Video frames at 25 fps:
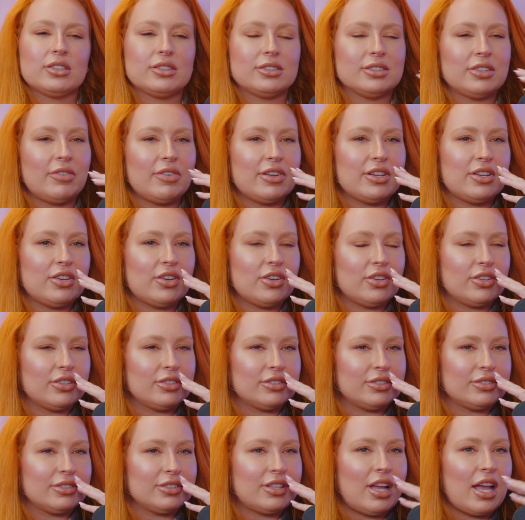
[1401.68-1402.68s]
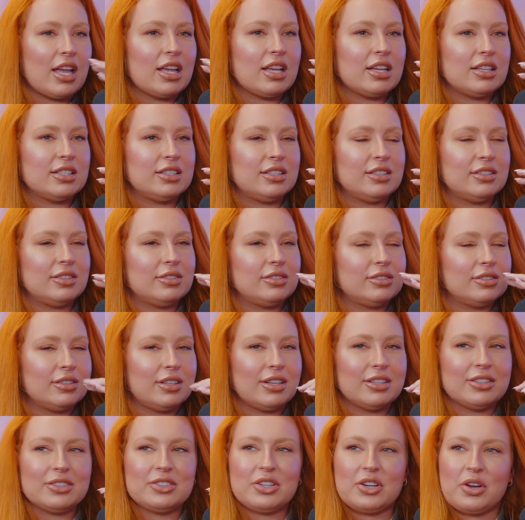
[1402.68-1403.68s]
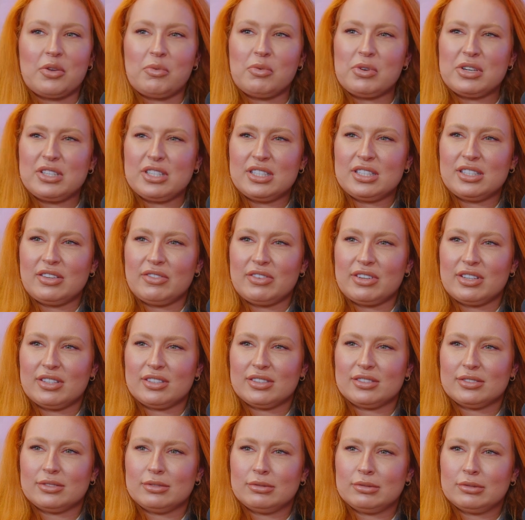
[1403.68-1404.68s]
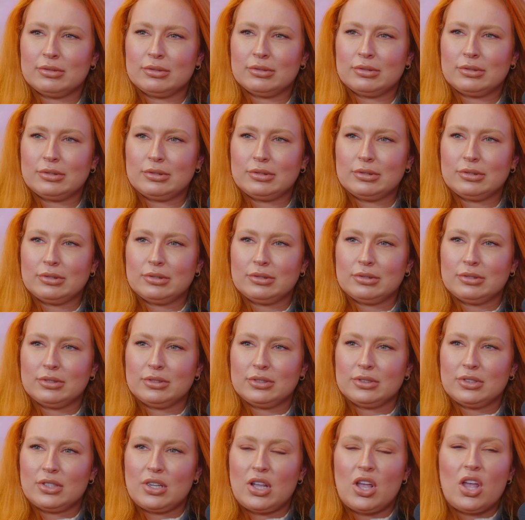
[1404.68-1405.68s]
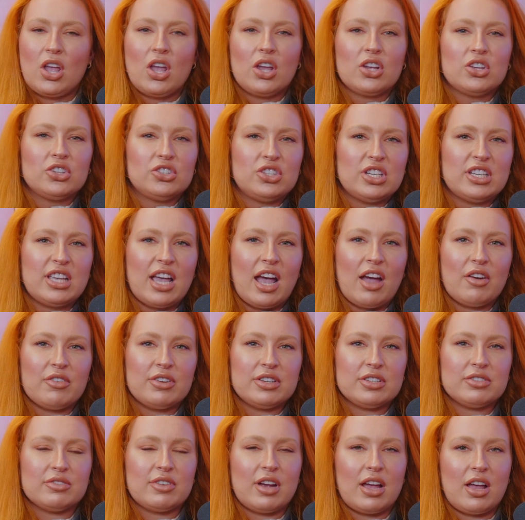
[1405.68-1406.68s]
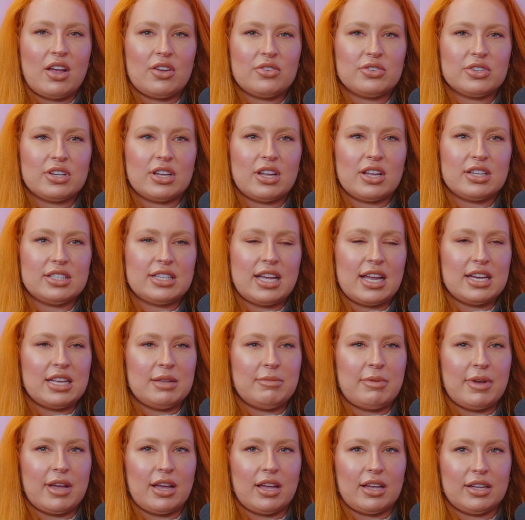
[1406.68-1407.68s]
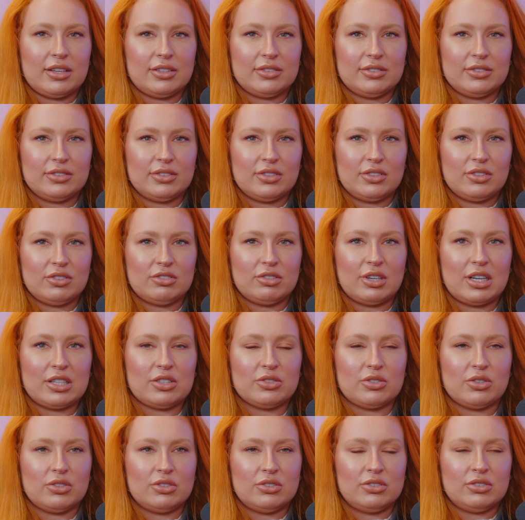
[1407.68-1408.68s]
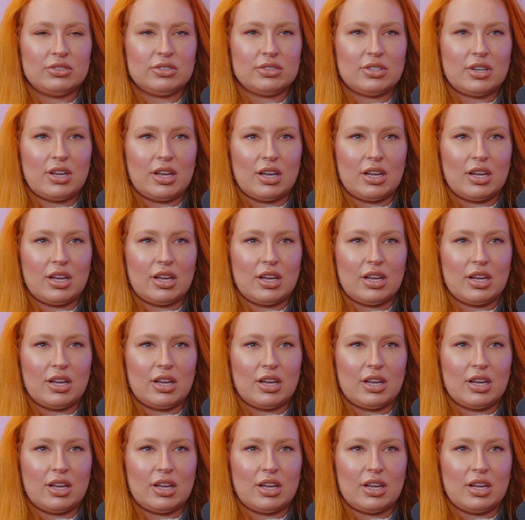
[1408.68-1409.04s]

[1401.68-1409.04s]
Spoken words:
Something like it's. Oh, I don't know. What does something? She carries around her teddy bear croissant.